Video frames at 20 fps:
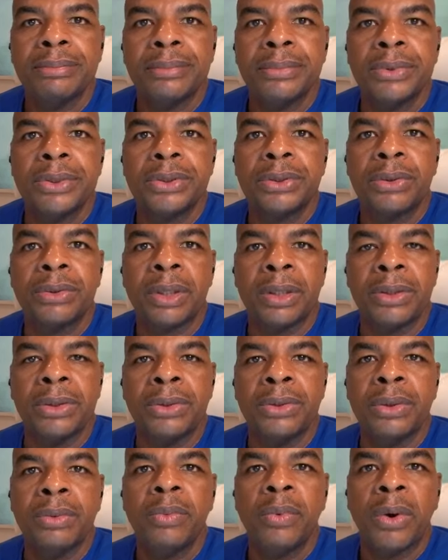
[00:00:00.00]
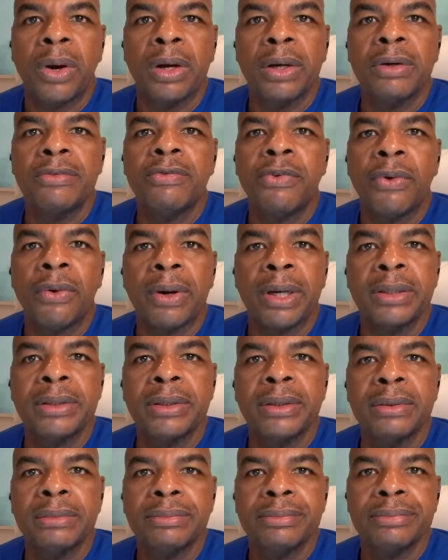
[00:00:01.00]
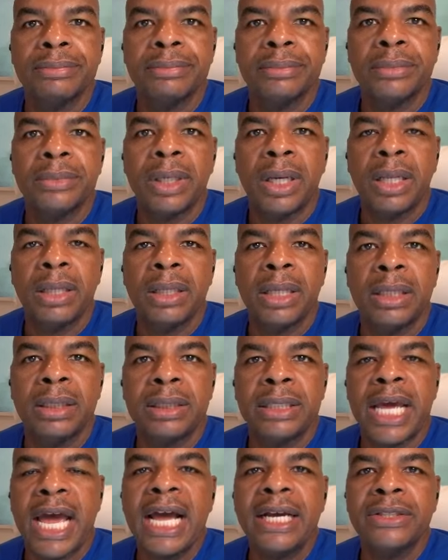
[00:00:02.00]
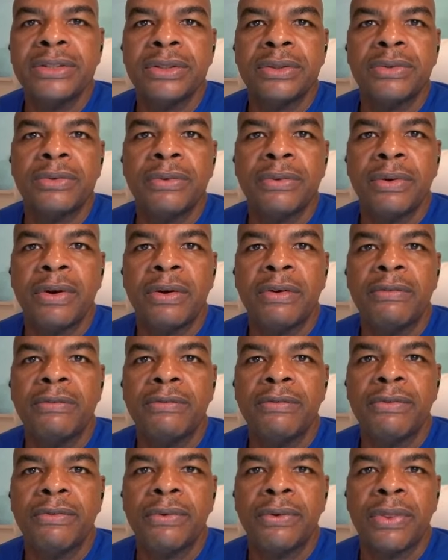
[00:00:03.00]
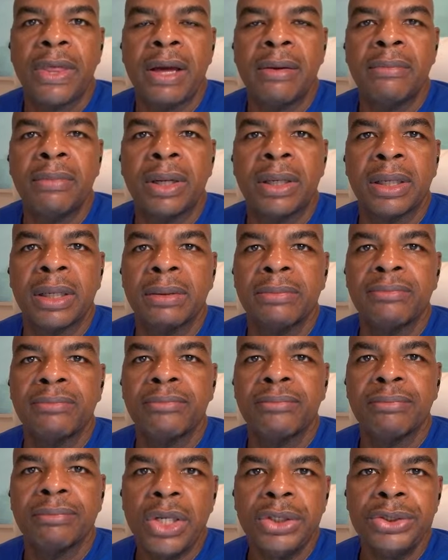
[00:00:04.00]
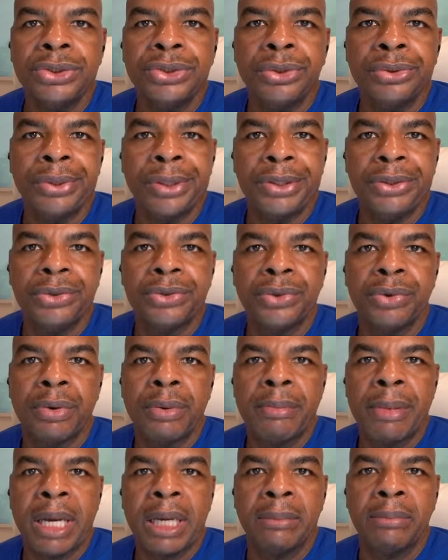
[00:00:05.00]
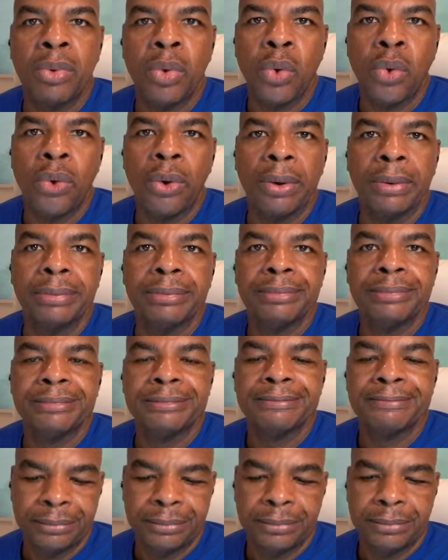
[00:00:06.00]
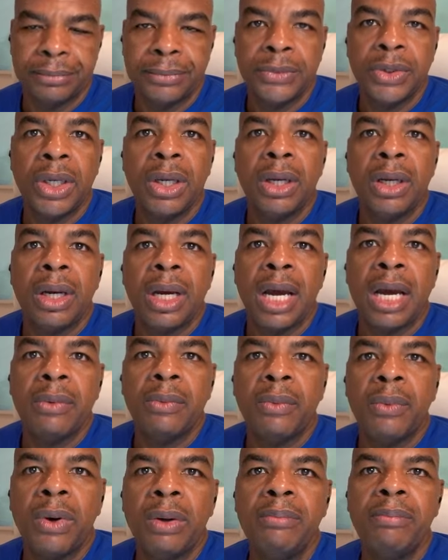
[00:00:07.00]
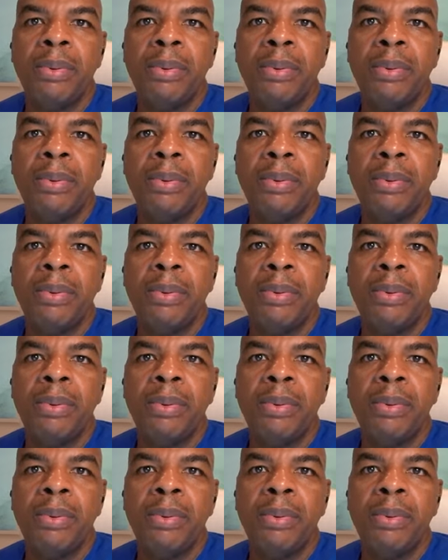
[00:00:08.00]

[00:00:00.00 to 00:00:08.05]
so that you can work for it and then tax you for that money so that you can remain poor. At what